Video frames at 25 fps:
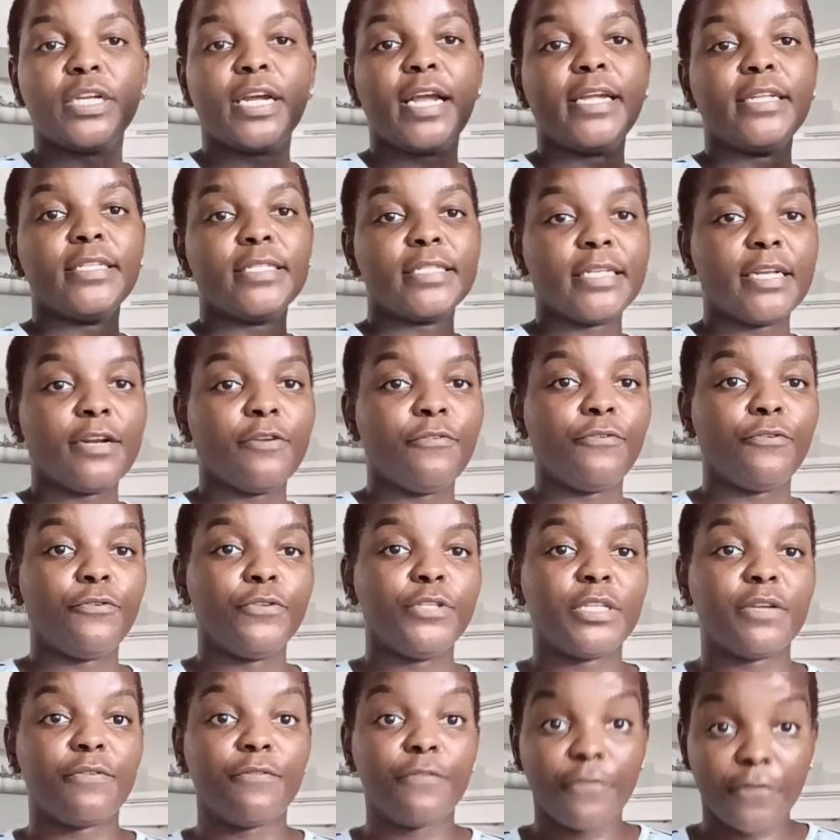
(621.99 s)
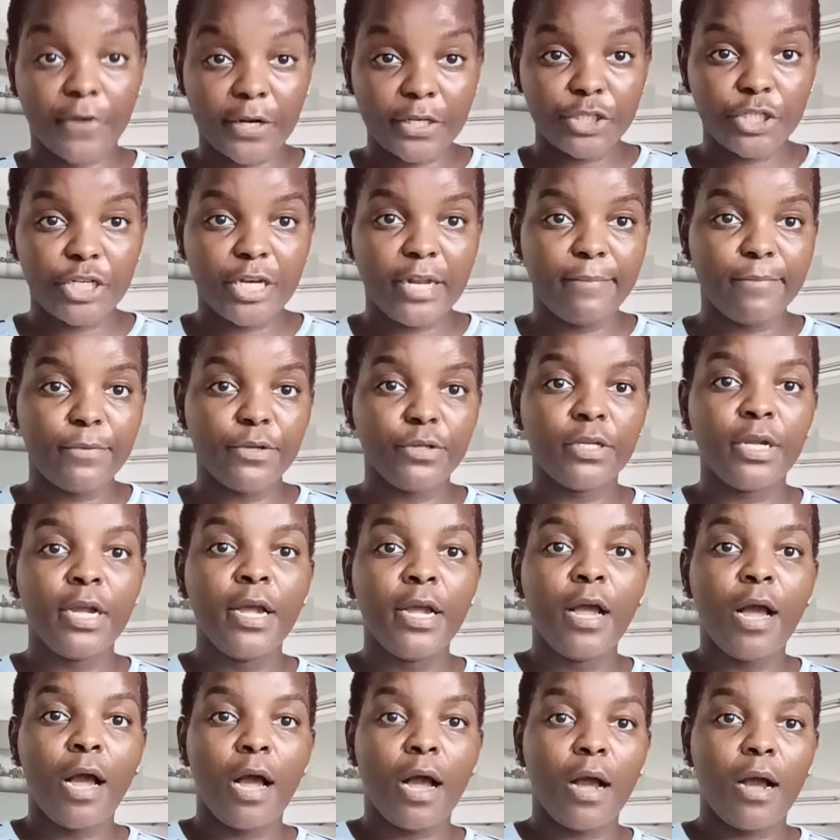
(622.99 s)
Instead of using fresh lemon,
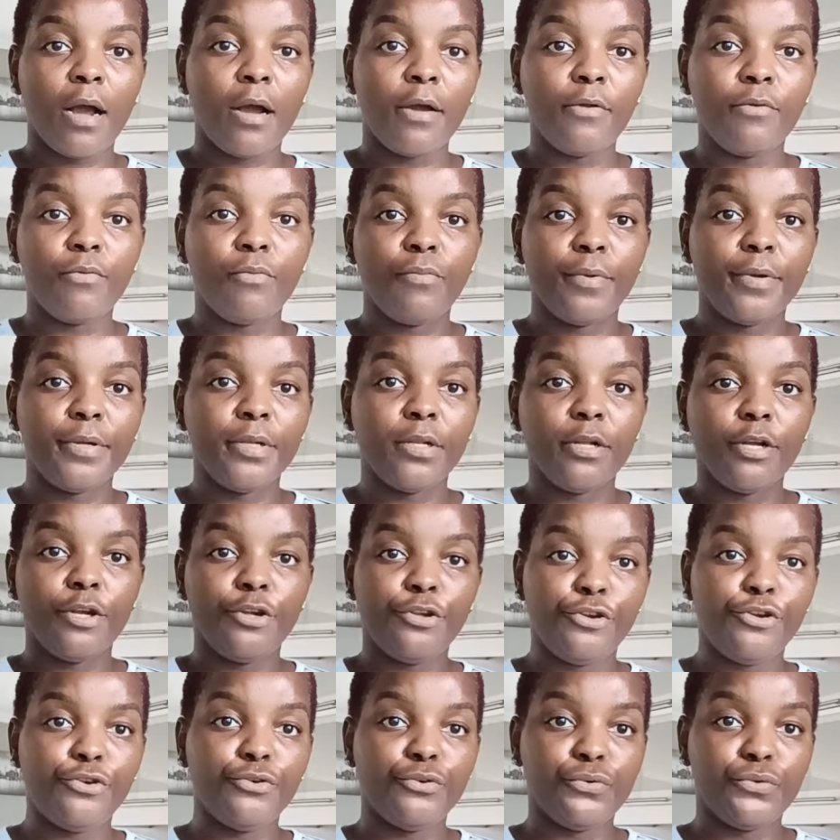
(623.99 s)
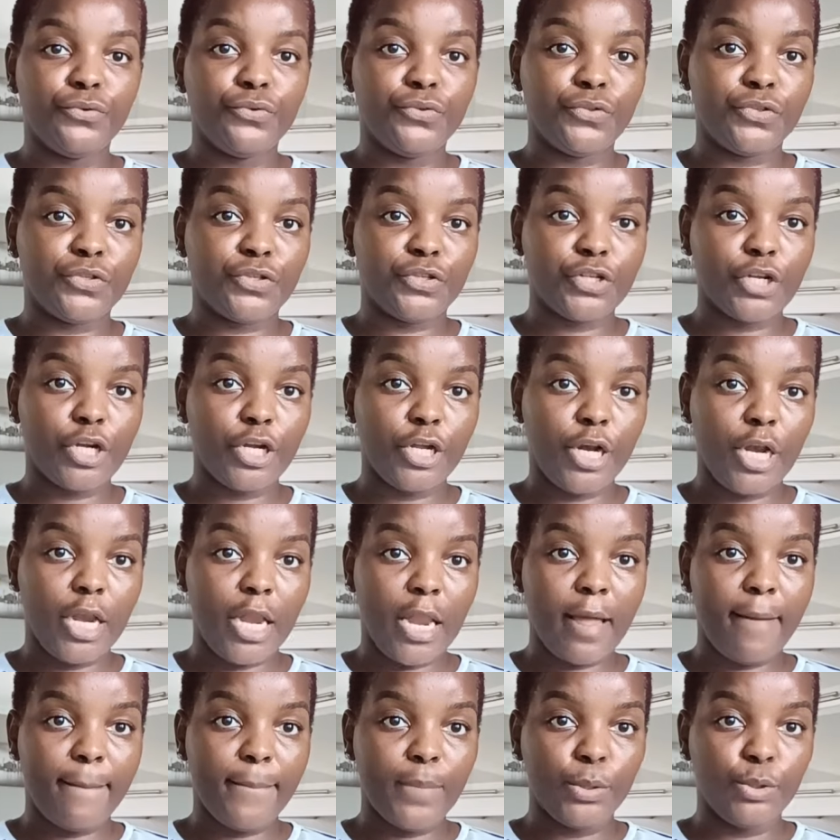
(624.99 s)
I will use
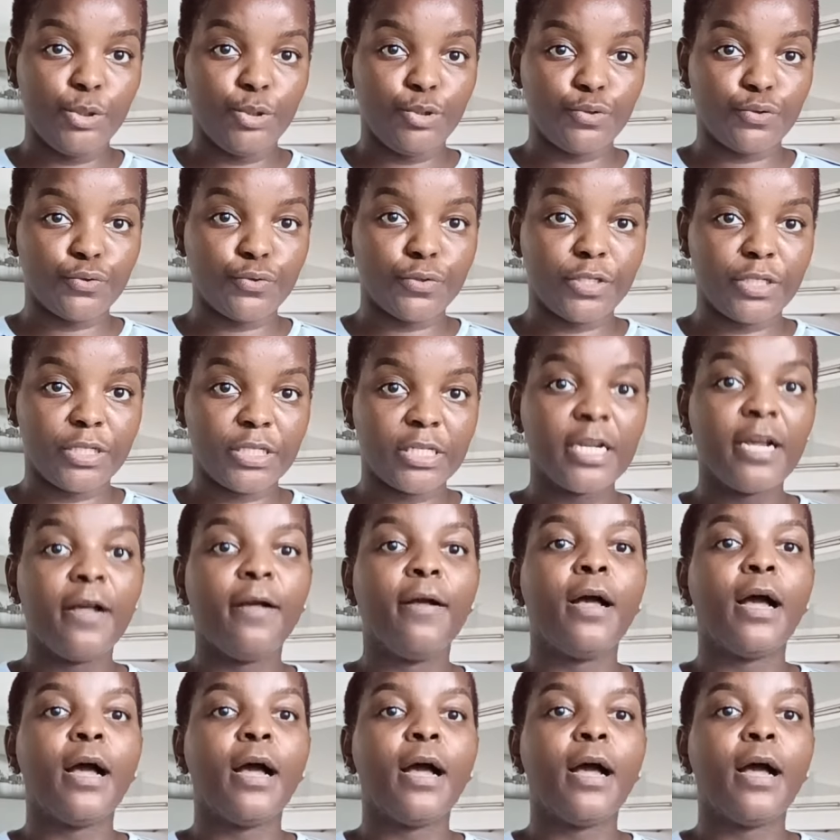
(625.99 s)
lemon juice.